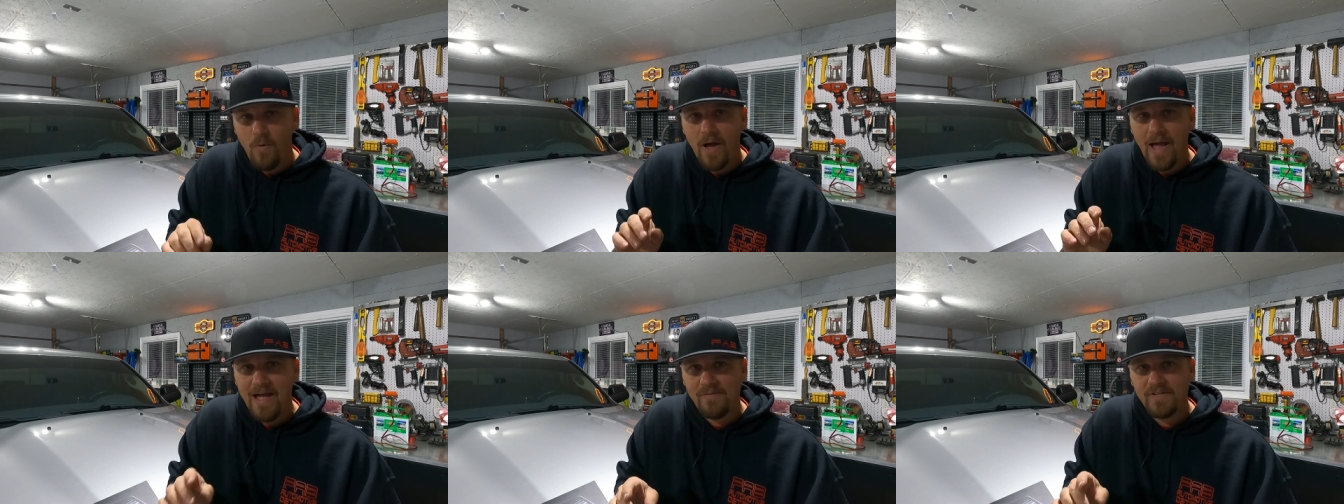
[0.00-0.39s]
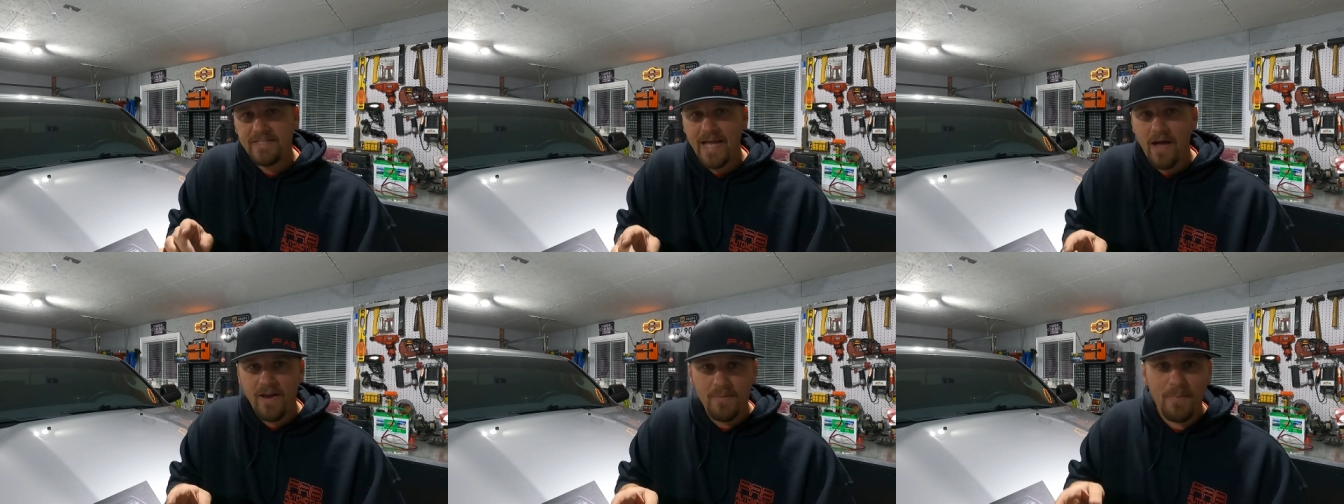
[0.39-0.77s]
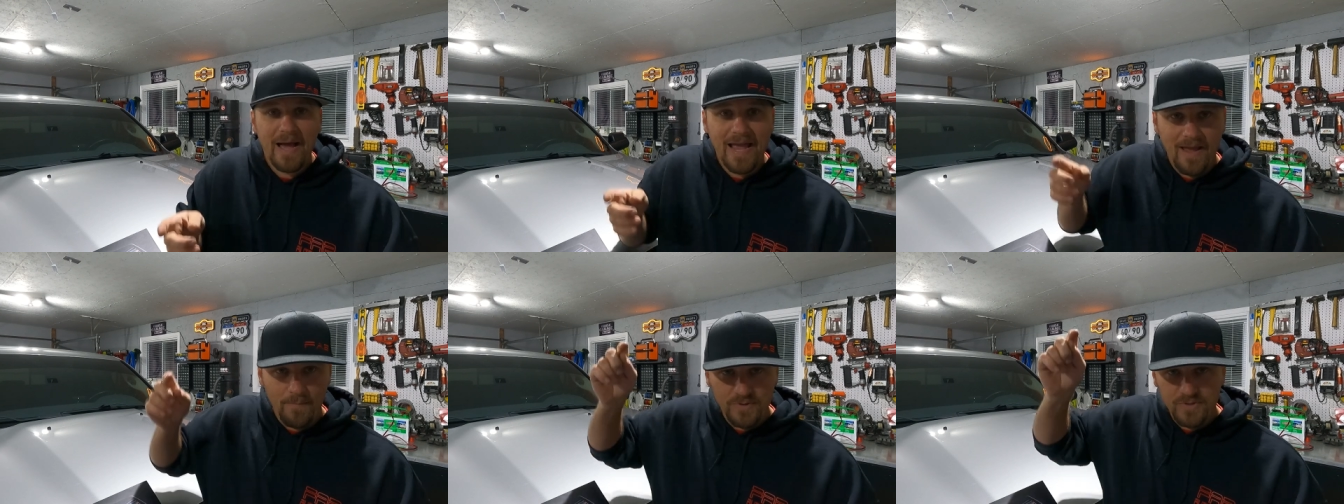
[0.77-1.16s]
I will have it down in
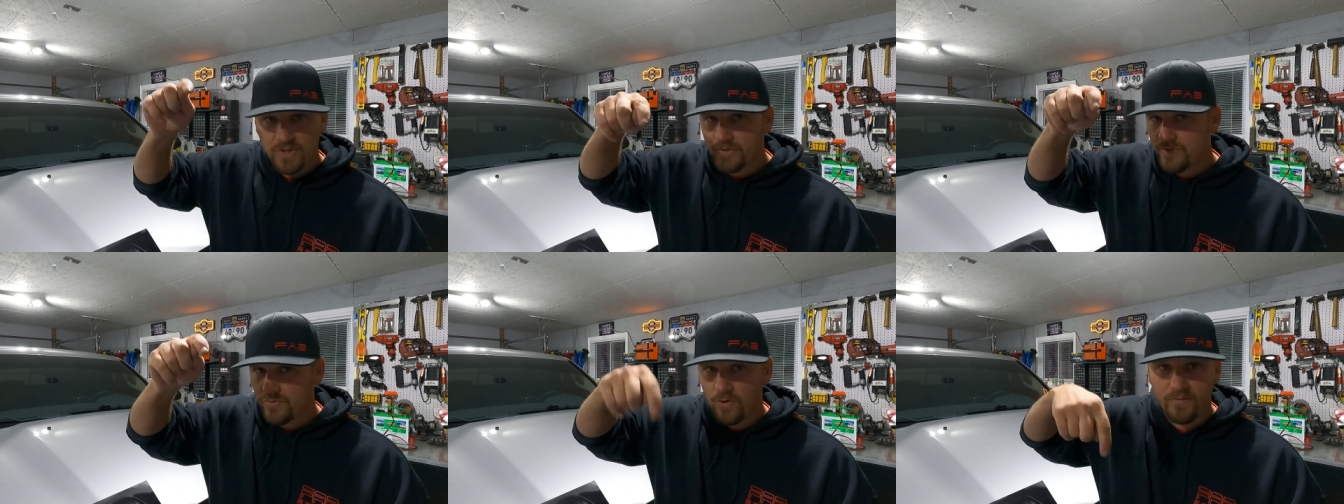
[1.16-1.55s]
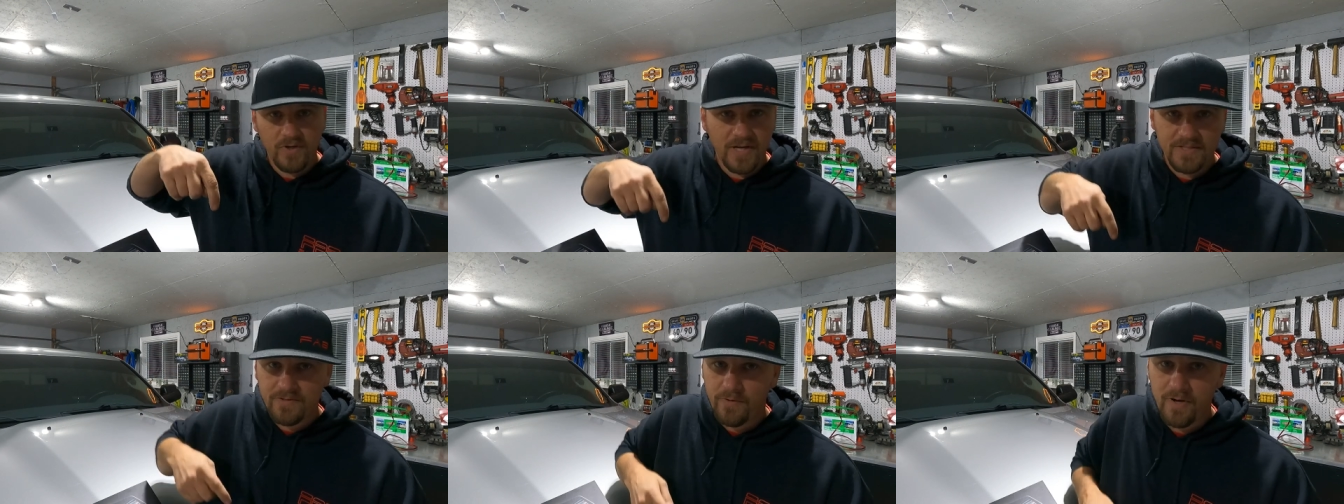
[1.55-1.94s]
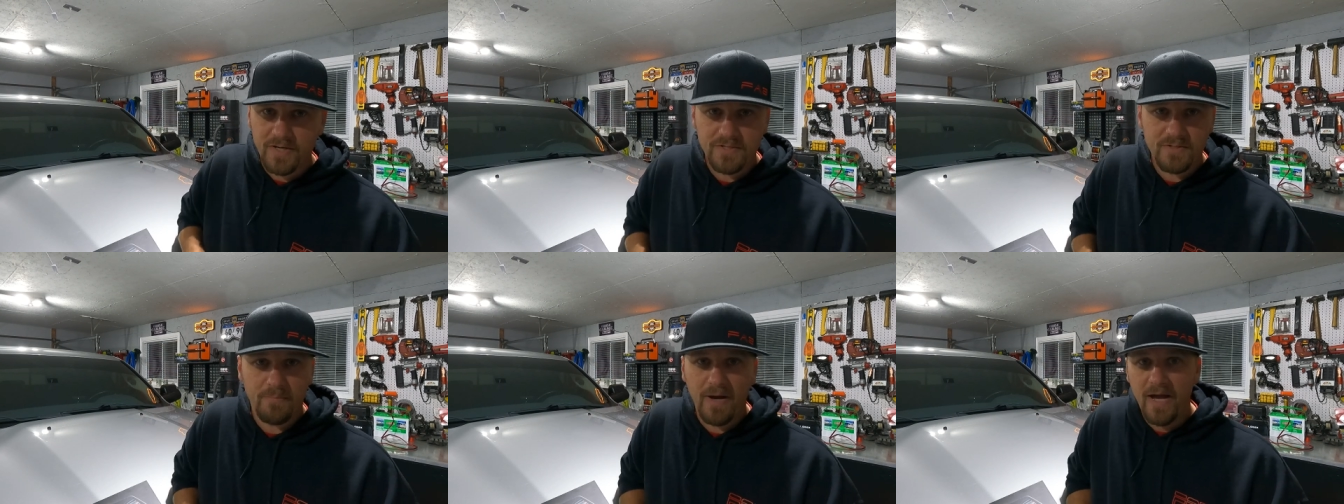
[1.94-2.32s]
my Amazon store. If you guys are
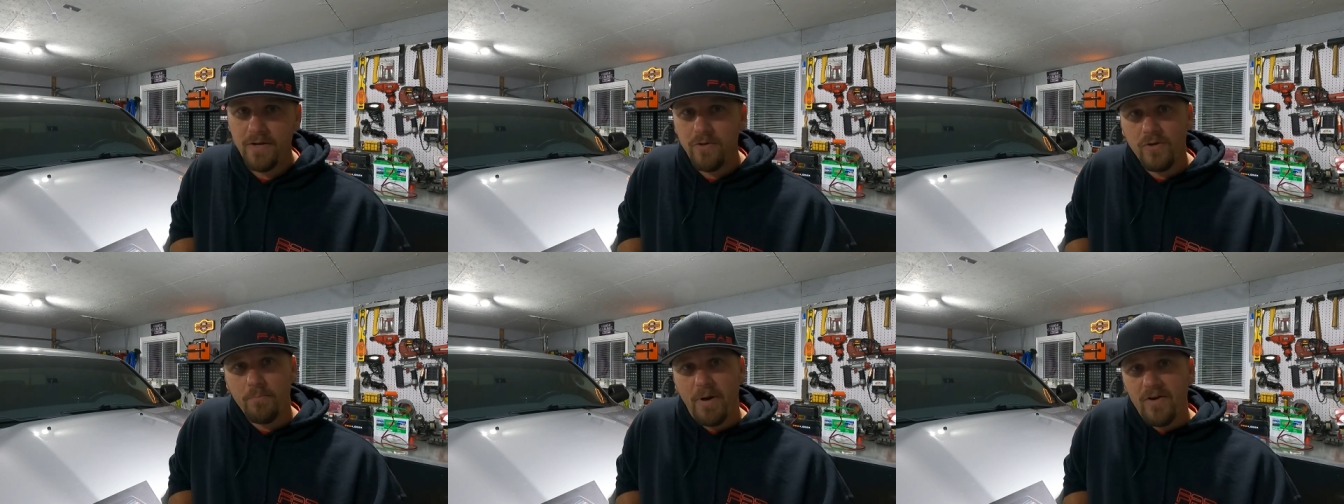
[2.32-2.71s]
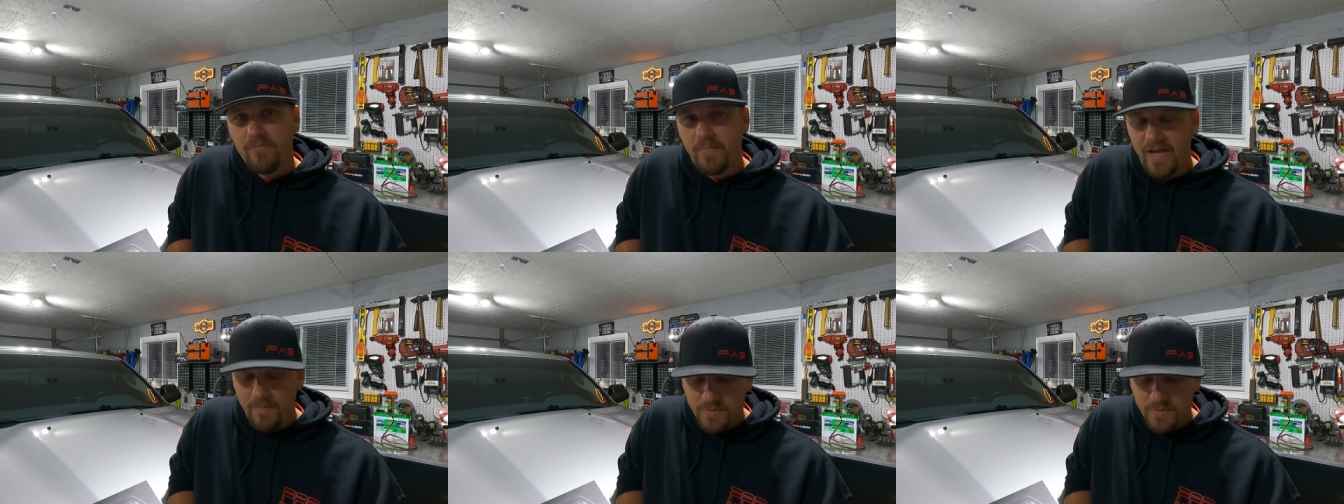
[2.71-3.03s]
interested in buying it, you can buy it from